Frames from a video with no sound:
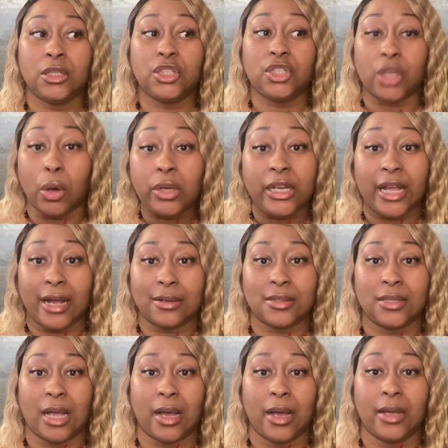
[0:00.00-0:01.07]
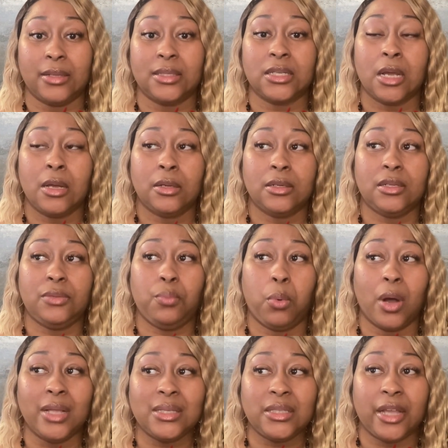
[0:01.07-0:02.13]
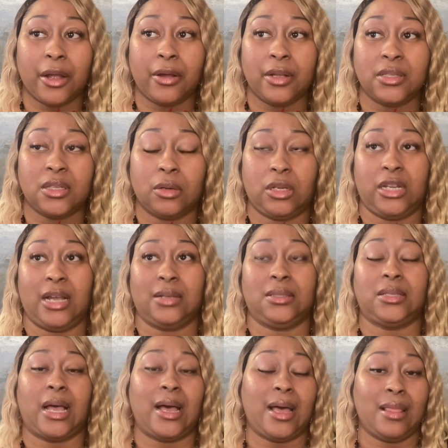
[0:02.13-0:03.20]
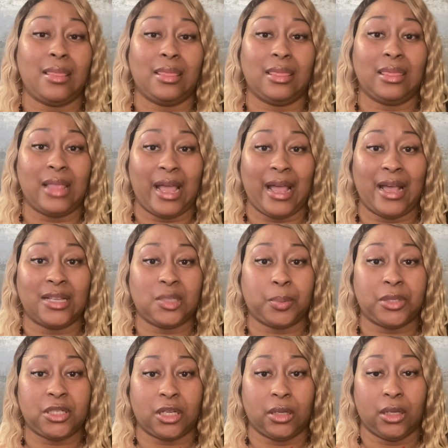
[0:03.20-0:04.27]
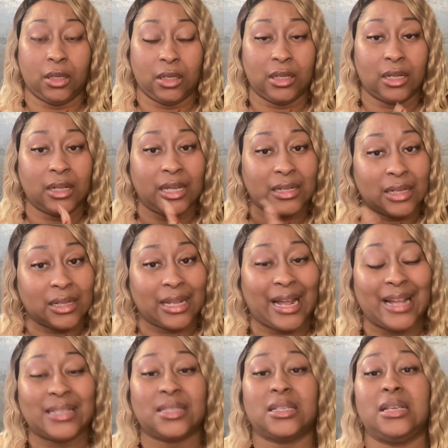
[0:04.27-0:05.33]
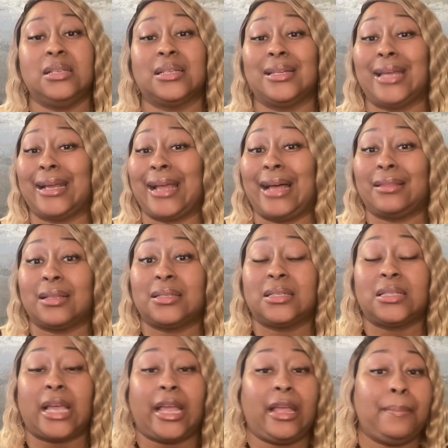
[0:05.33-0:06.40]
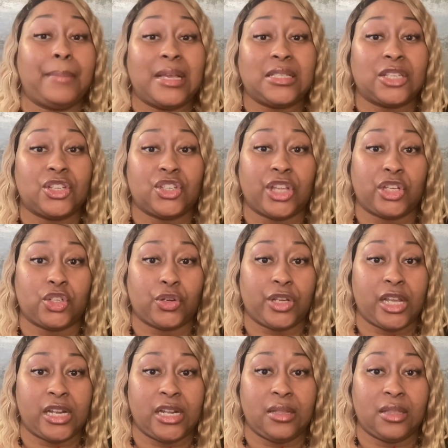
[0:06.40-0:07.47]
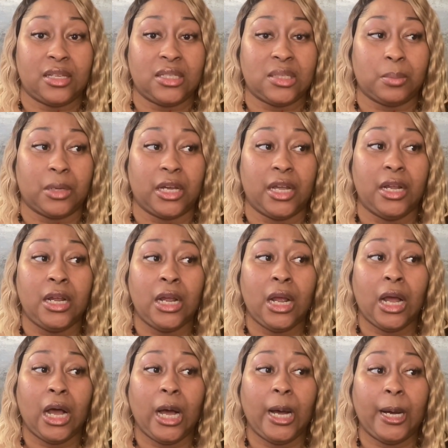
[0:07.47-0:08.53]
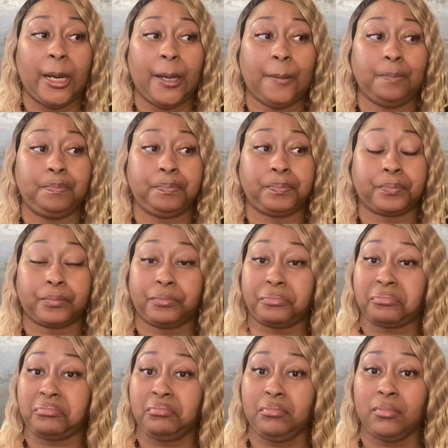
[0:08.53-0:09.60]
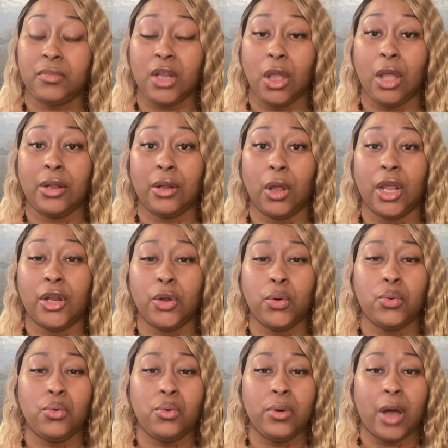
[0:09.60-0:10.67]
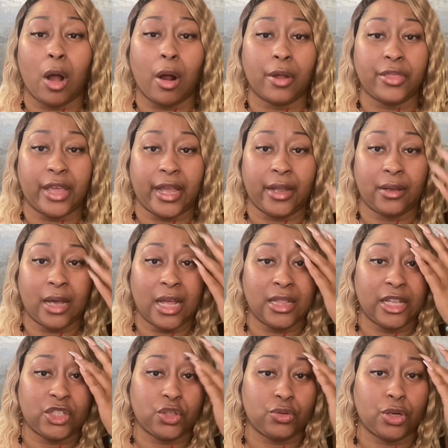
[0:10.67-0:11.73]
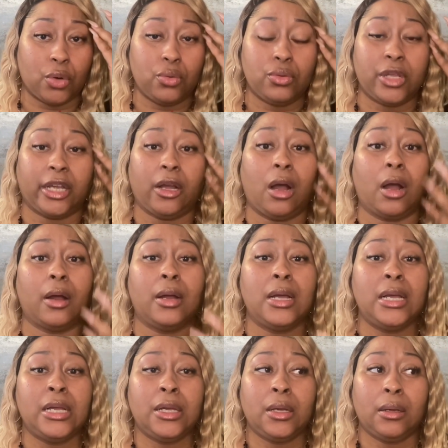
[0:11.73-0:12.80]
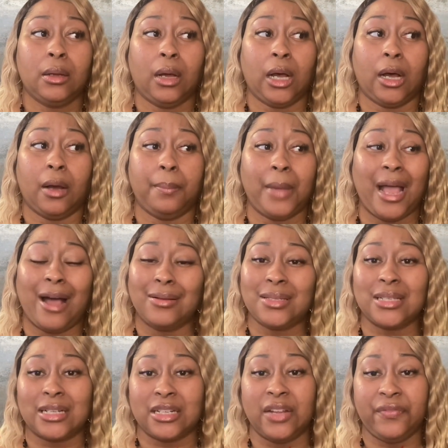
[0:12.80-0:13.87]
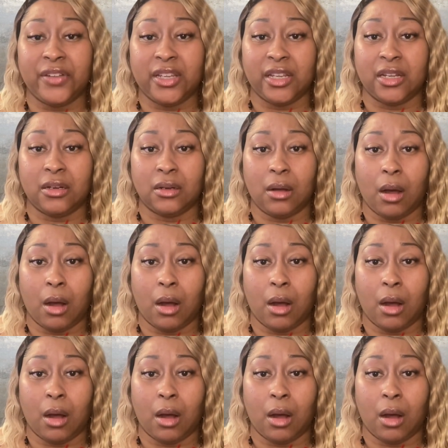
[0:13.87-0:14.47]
zodiac signs? Was there a zodiac sign last in the in the last season that got the same message that you're getting this month? Um, and and who are they i'll let you know who they are um, how significant